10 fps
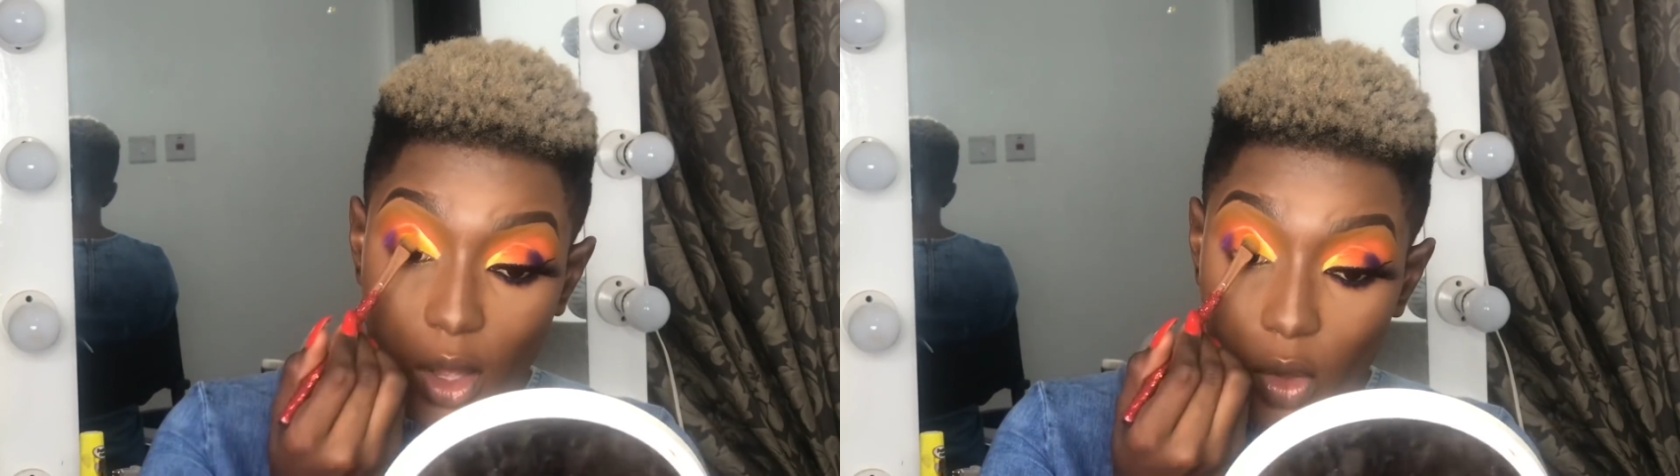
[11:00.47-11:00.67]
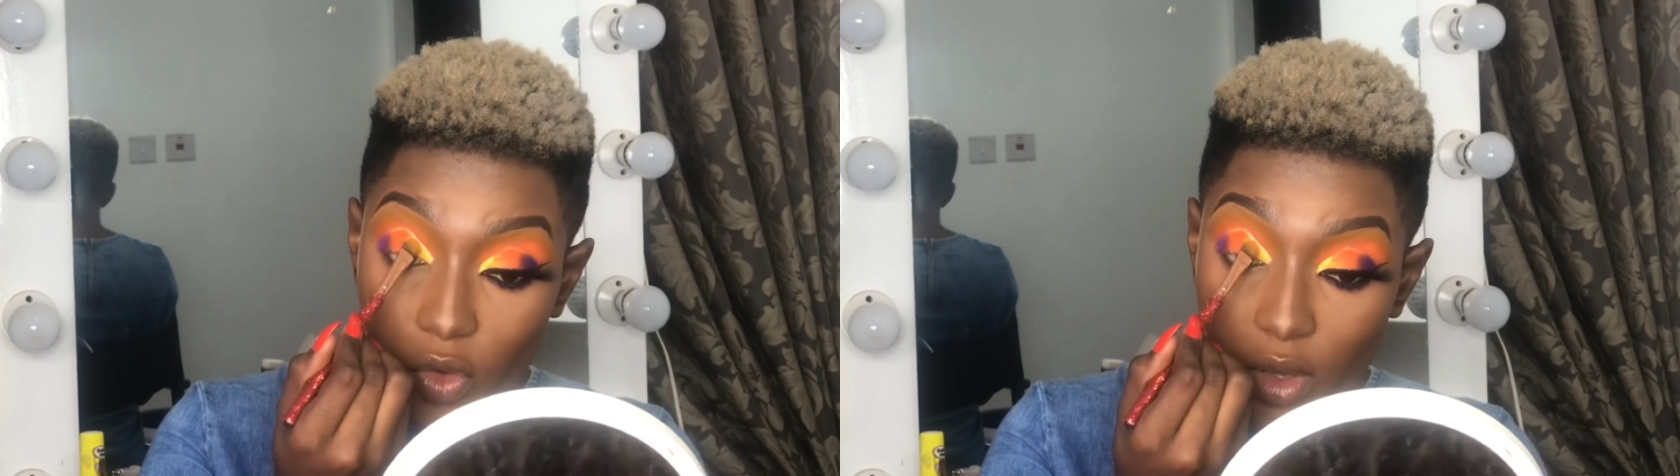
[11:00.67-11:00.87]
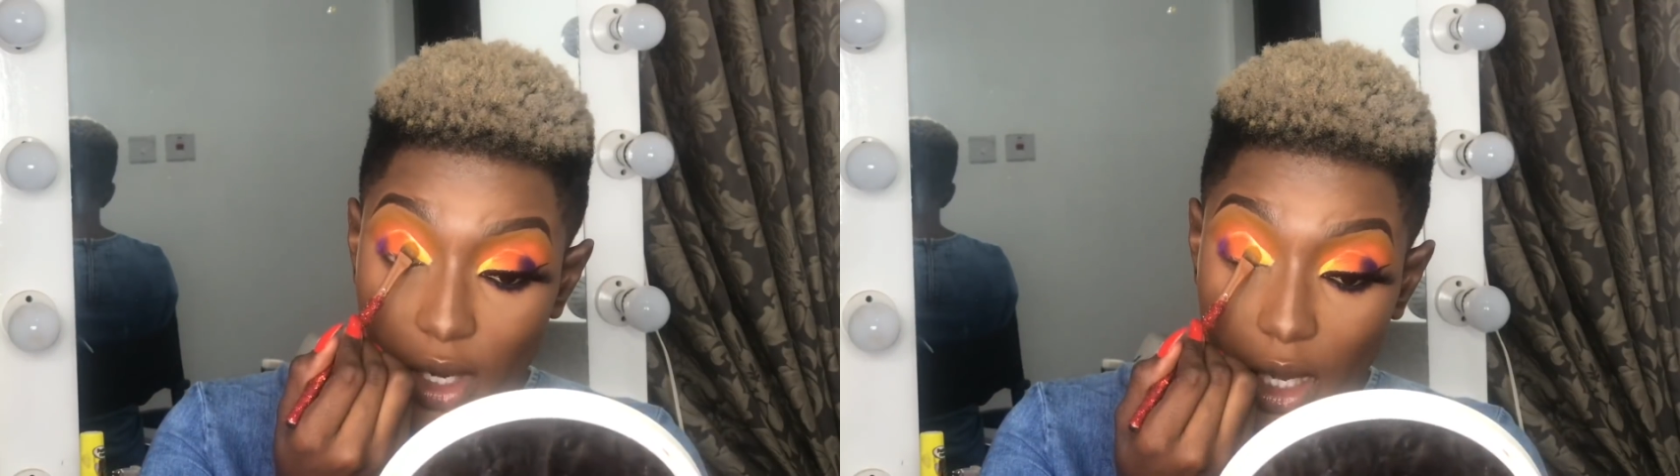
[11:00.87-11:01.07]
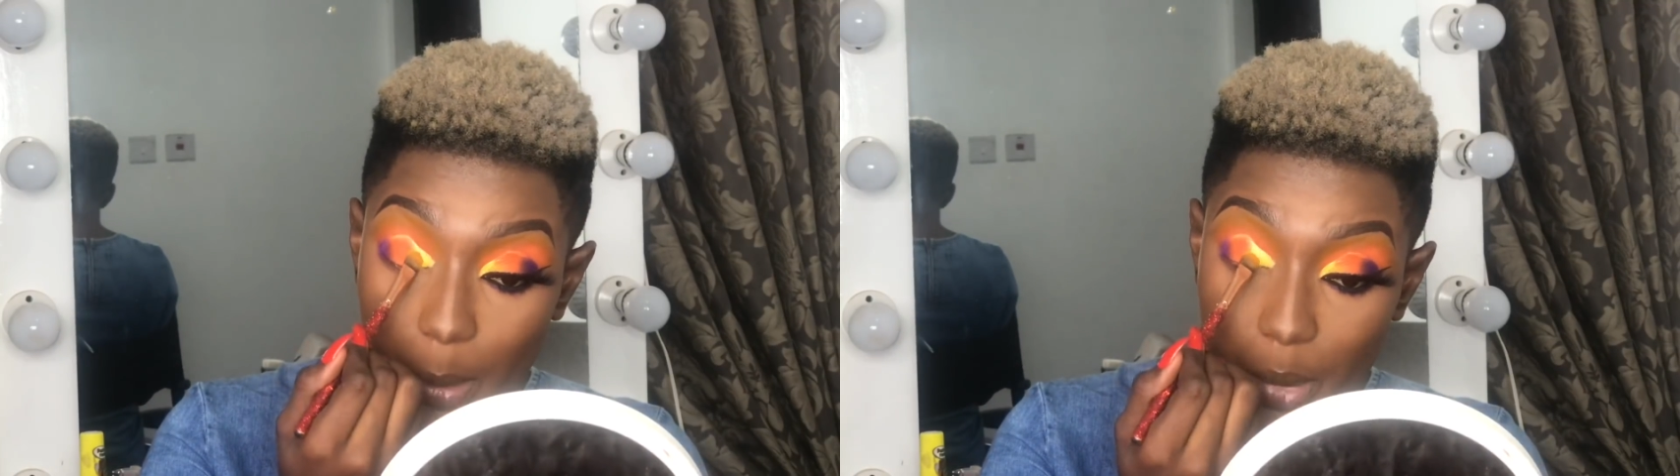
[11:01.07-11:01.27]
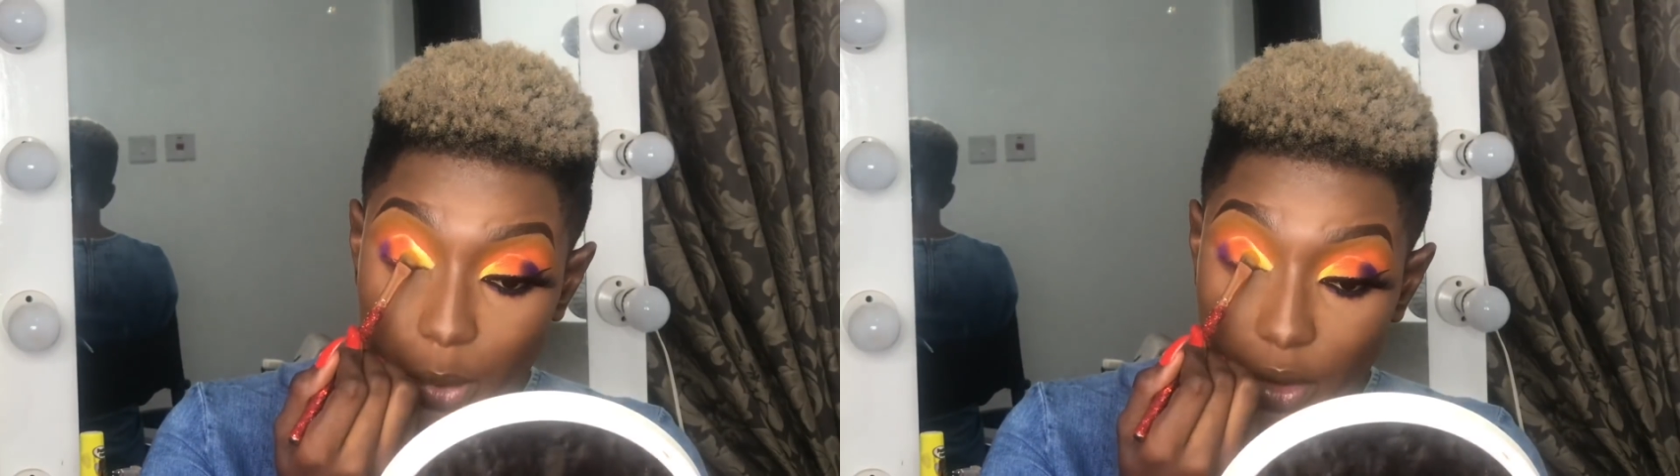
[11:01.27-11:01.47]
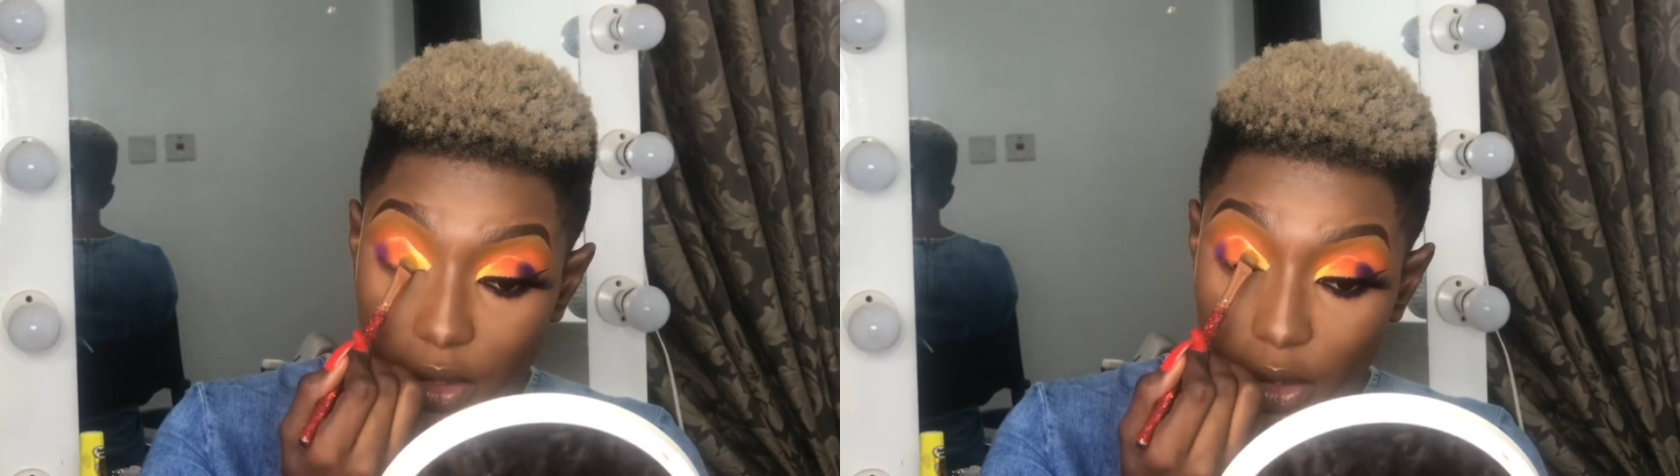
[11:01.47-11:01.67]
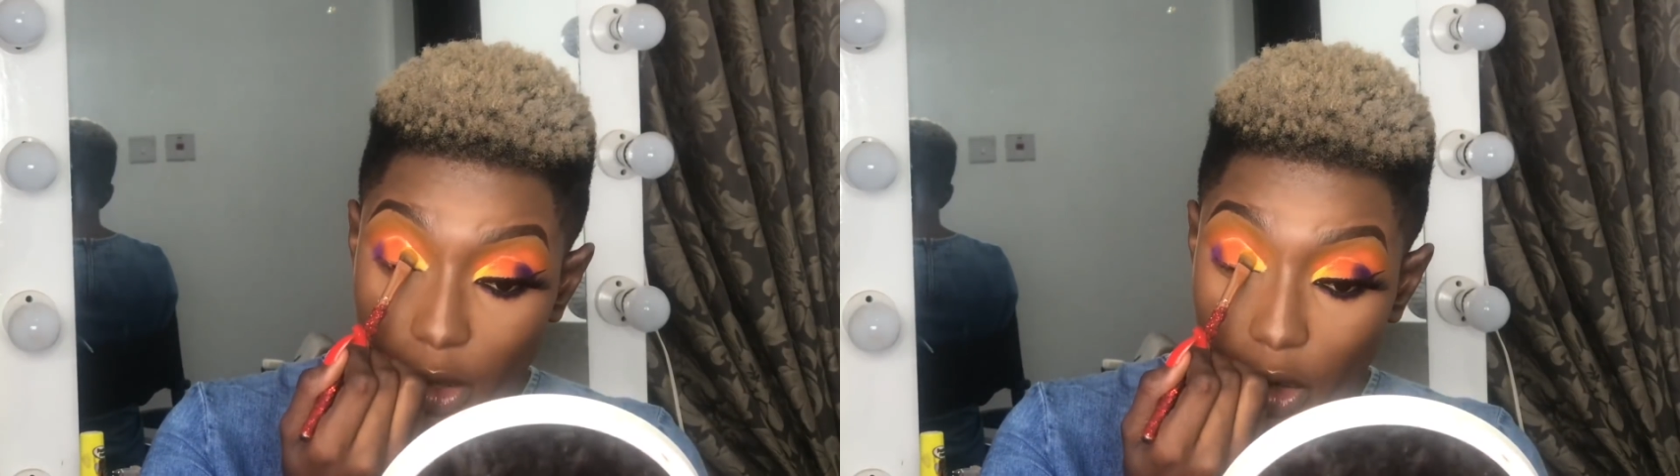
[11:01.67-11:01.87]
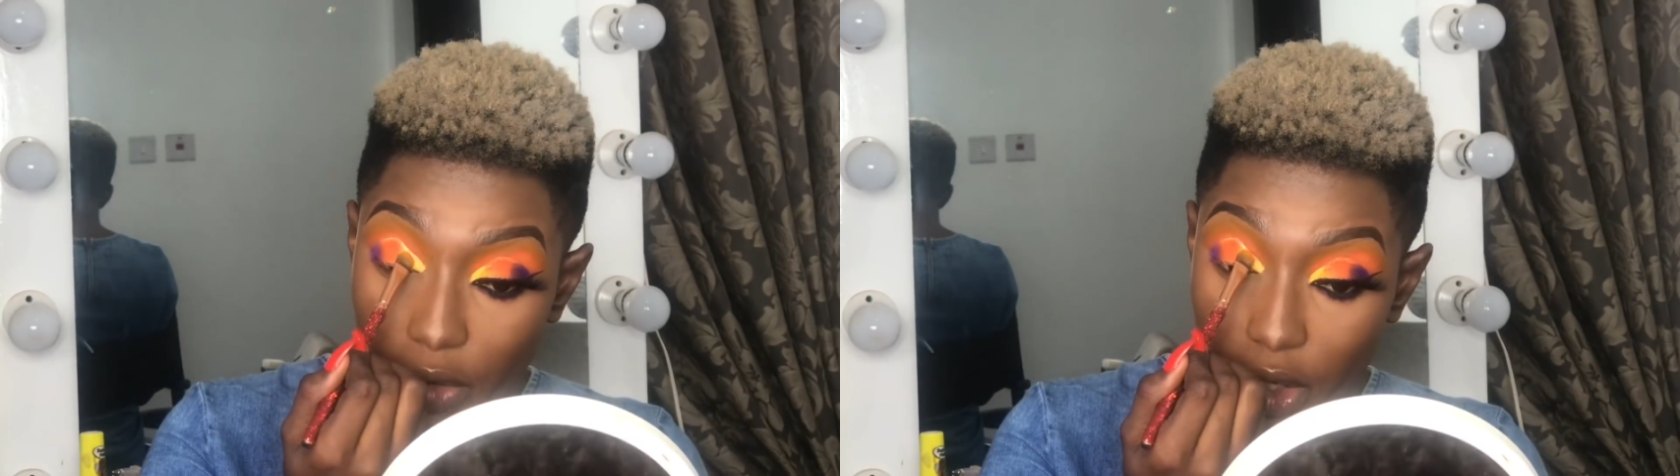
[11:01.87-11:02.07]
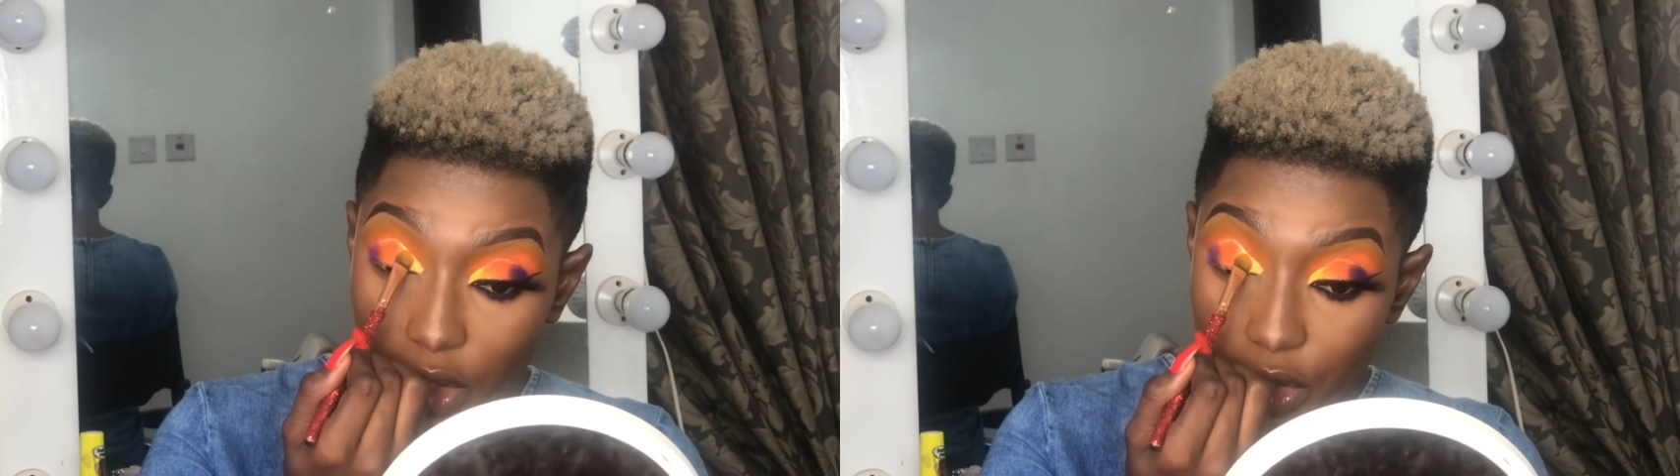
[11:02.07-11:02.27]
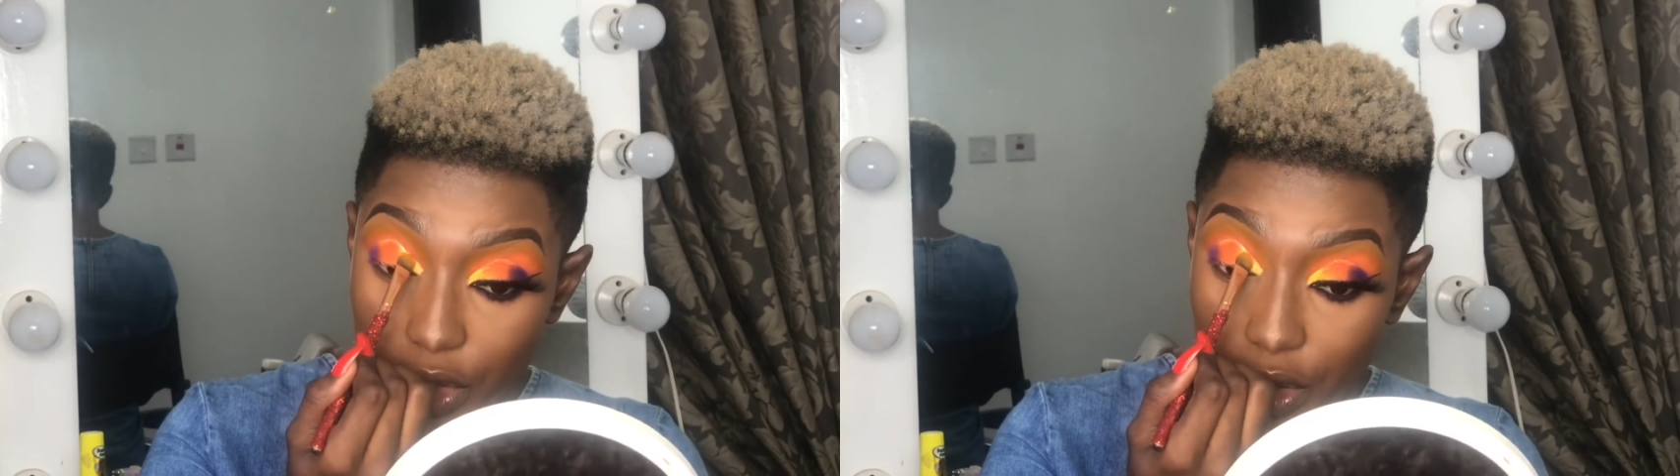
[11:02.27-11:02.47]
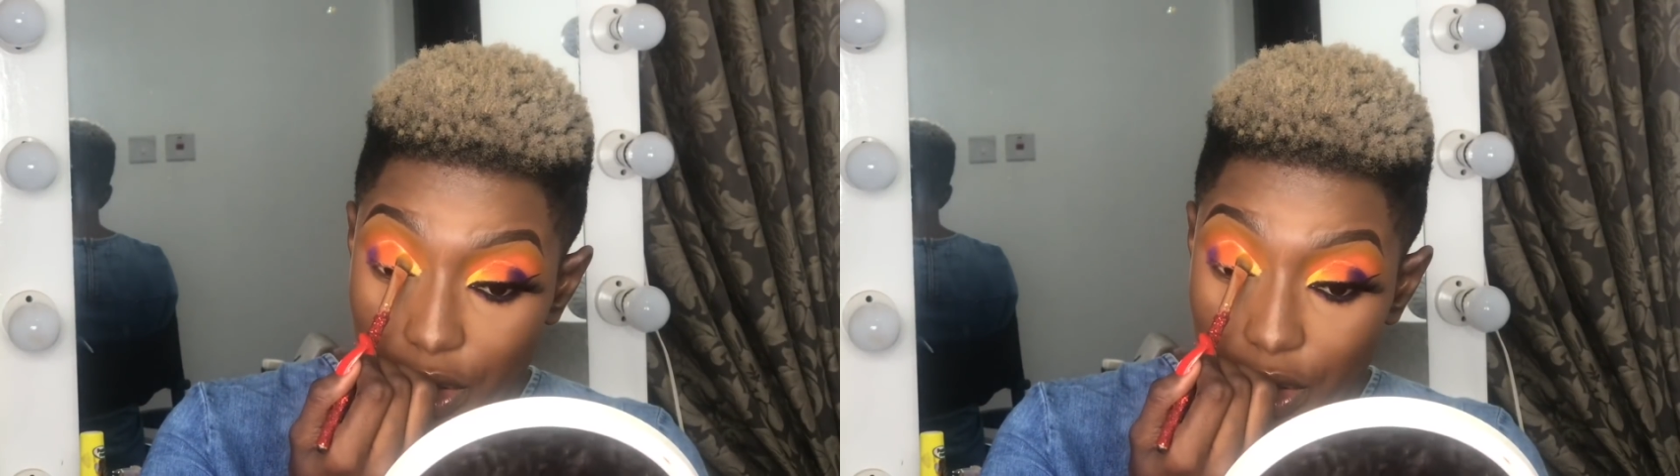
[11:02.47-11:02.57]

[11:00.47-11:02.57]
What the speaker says: overlap it with the orange.